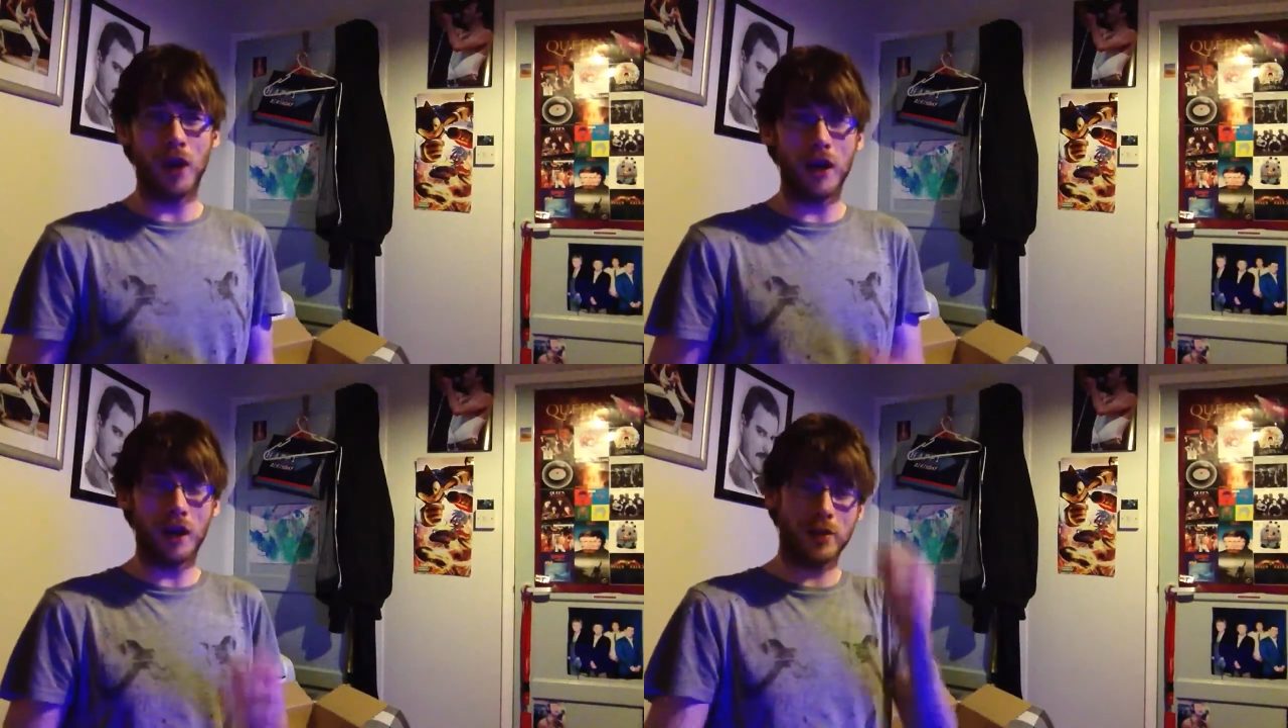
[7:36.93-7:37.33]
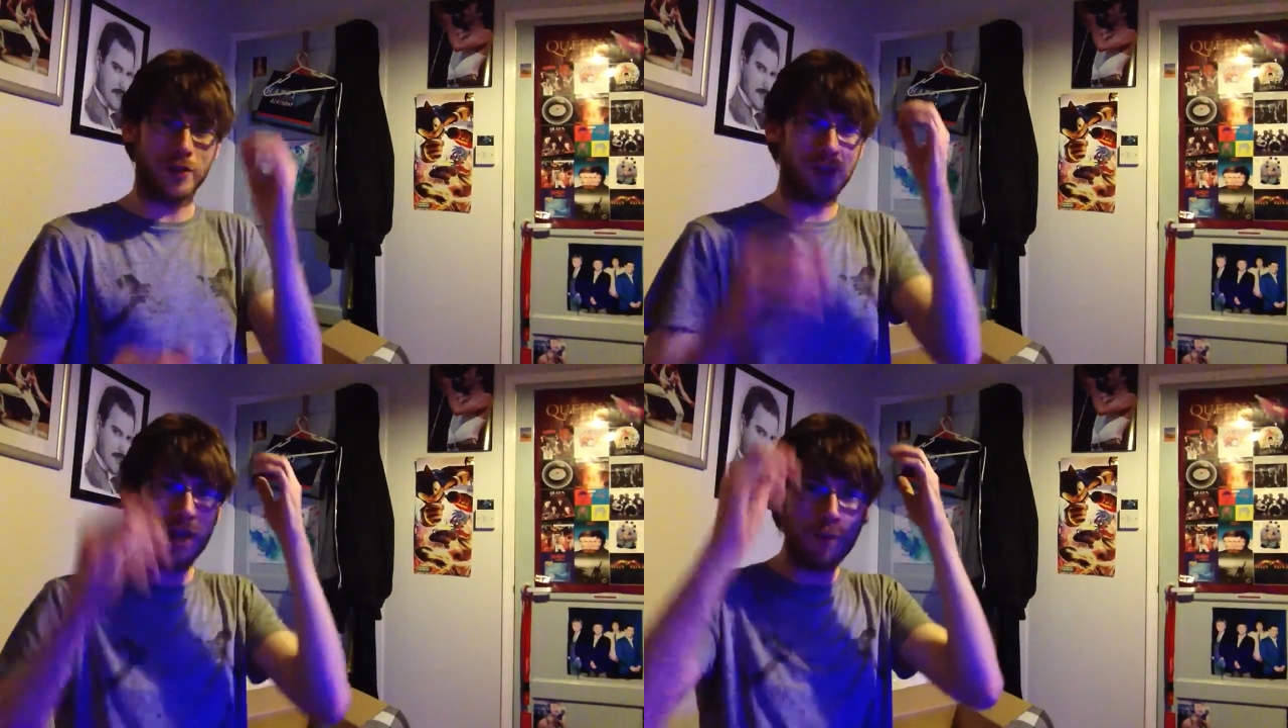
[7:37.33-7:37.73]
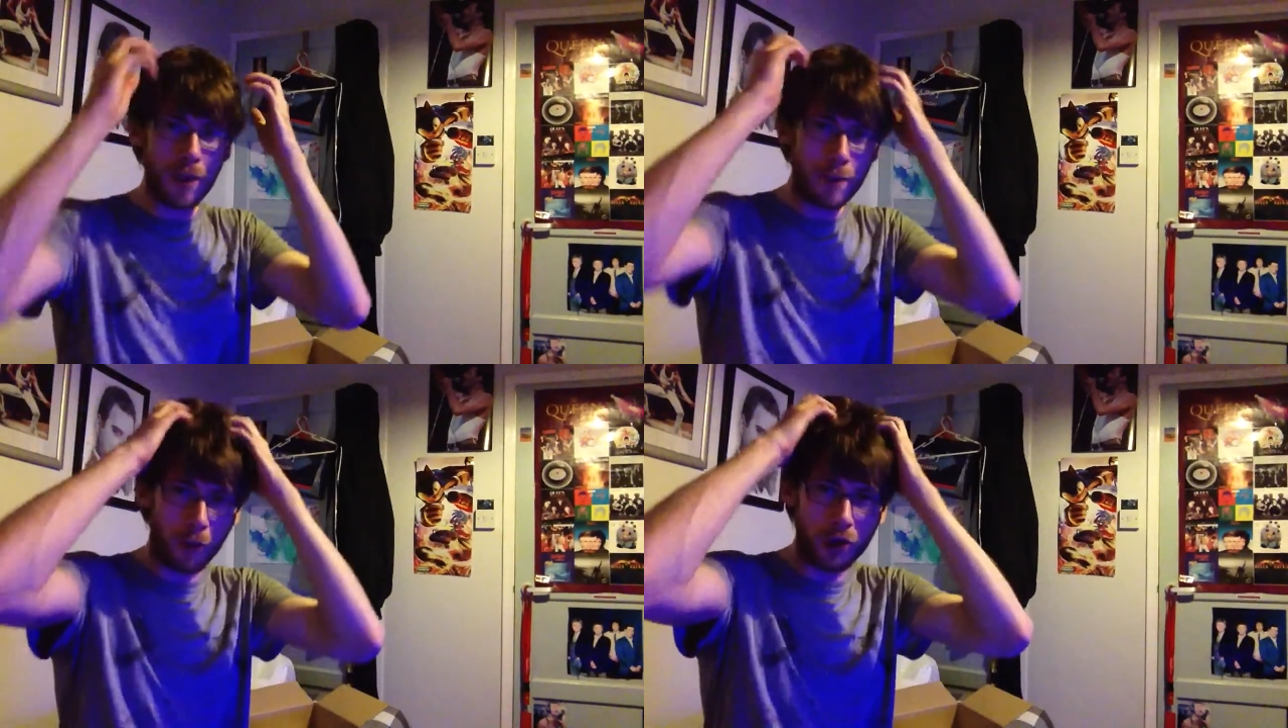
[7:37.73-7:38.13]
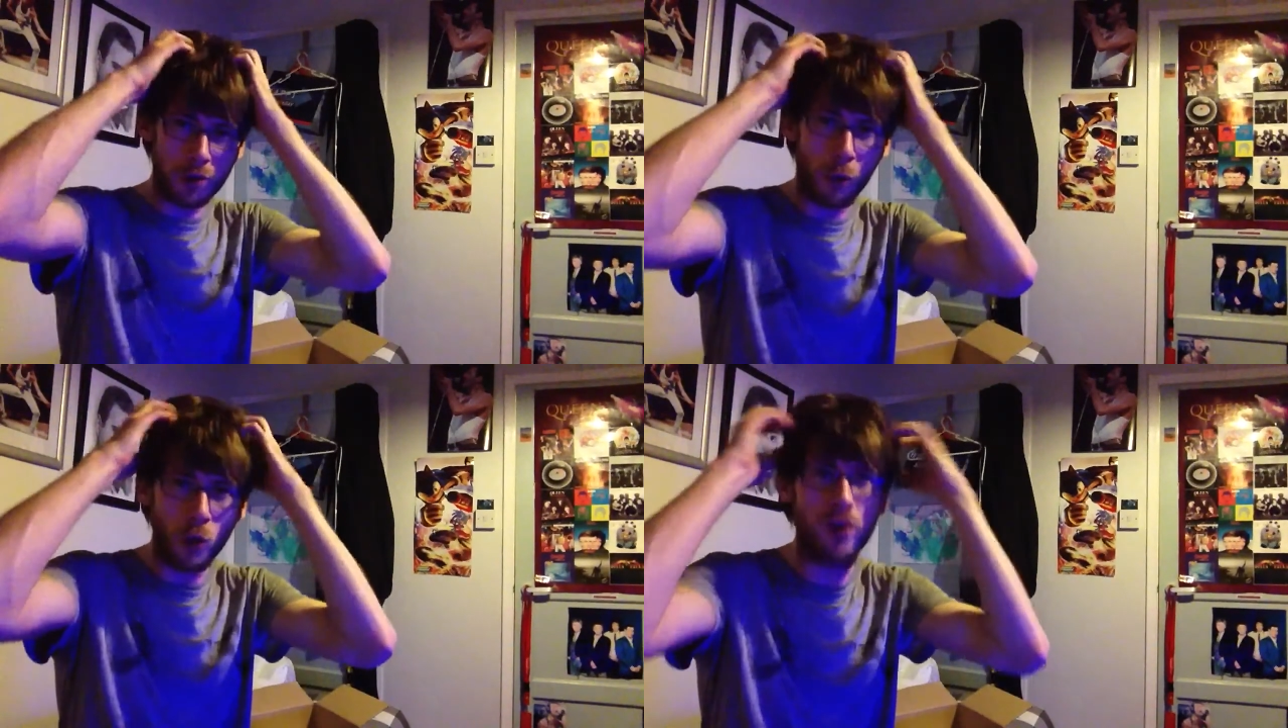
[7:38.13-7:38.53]
right, because I've seen people
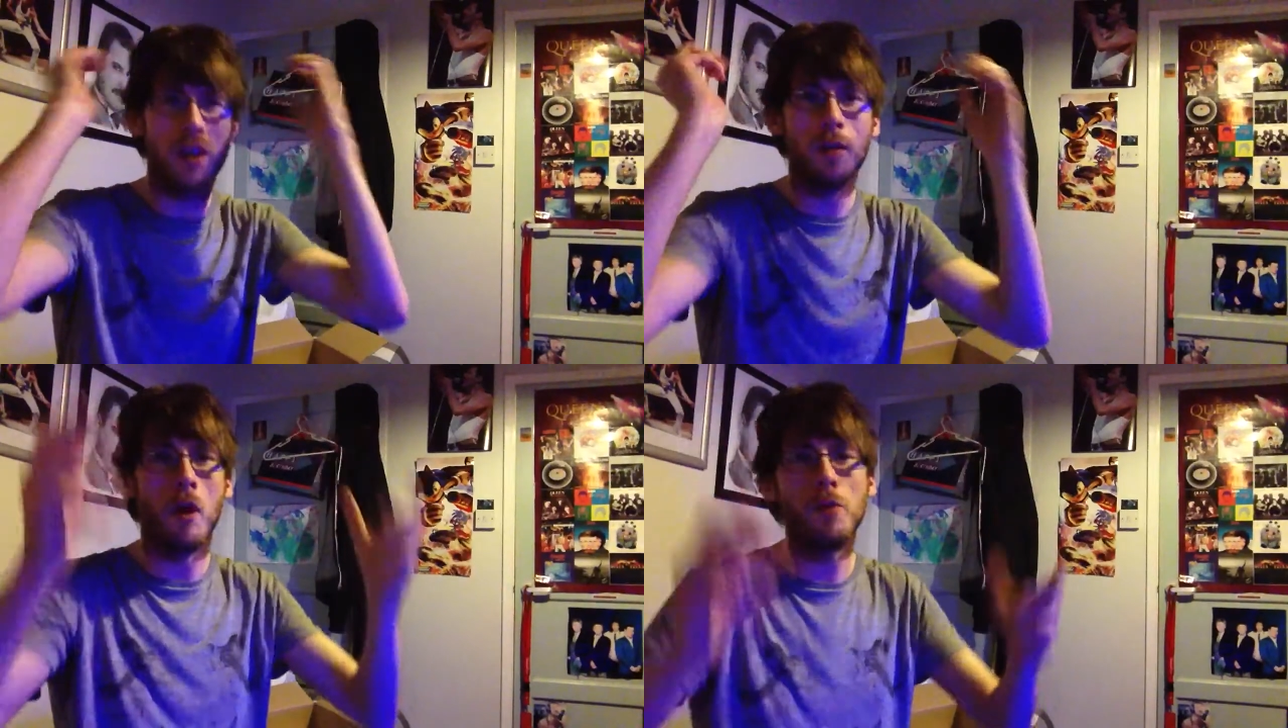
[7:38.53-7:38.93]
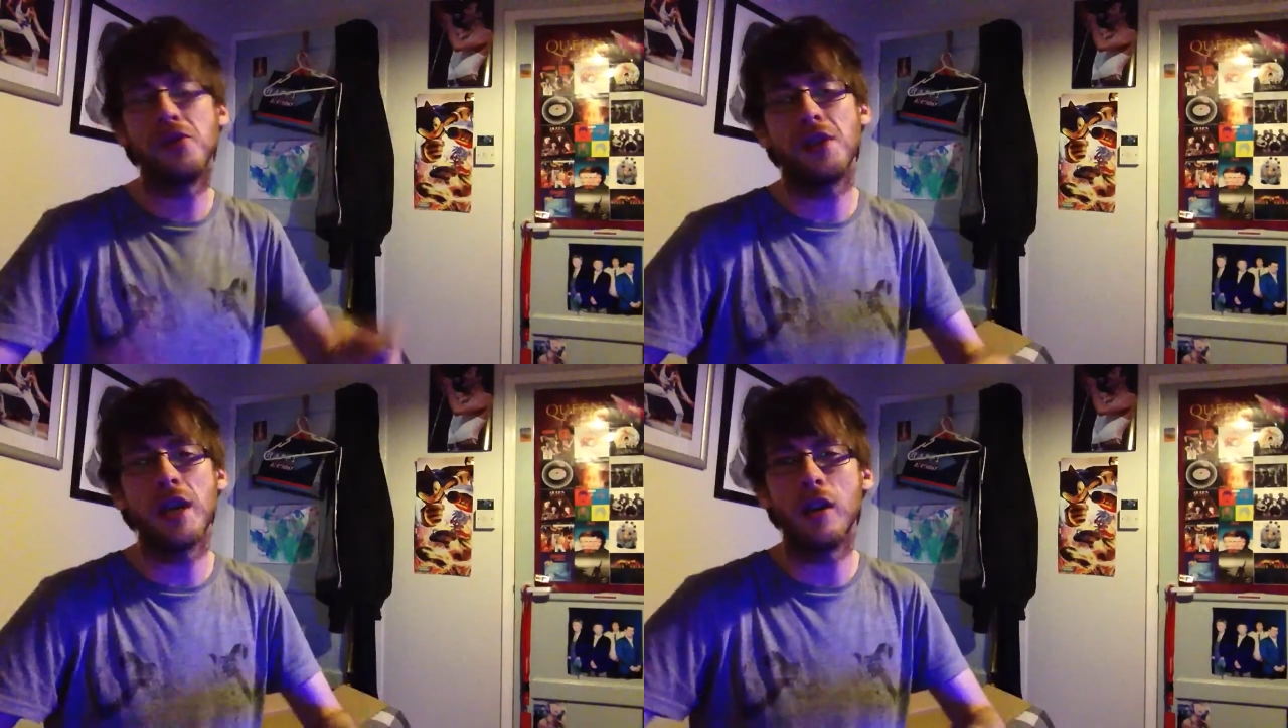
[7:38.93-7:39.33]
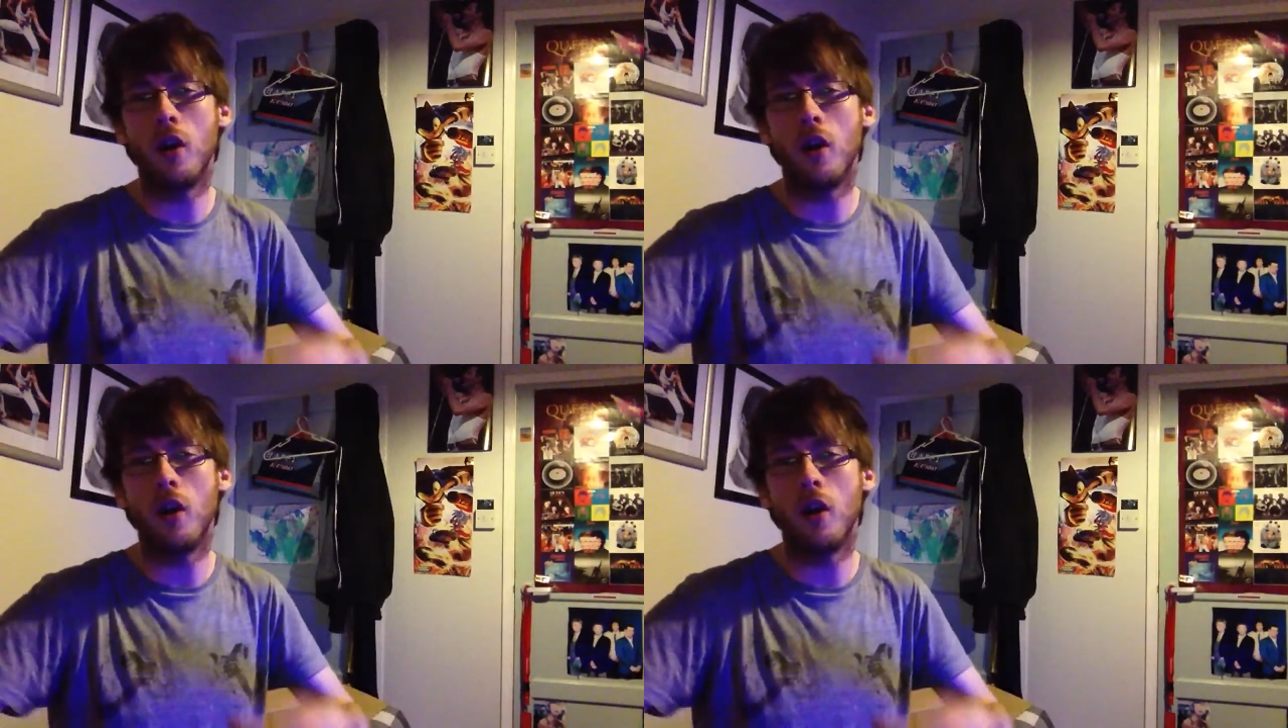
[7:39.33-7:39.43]
just posting them up saying,